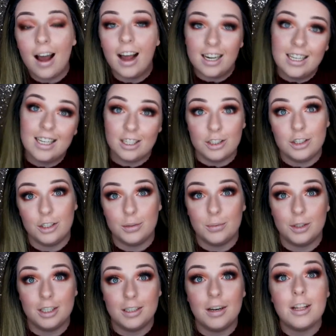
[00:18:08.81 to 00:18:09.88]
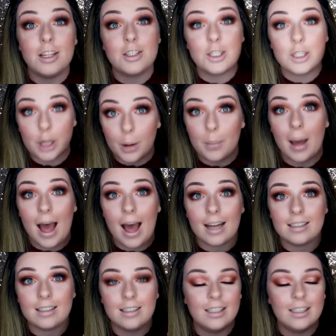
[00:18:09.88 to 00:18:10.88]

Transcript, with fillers: I need a new one so bad.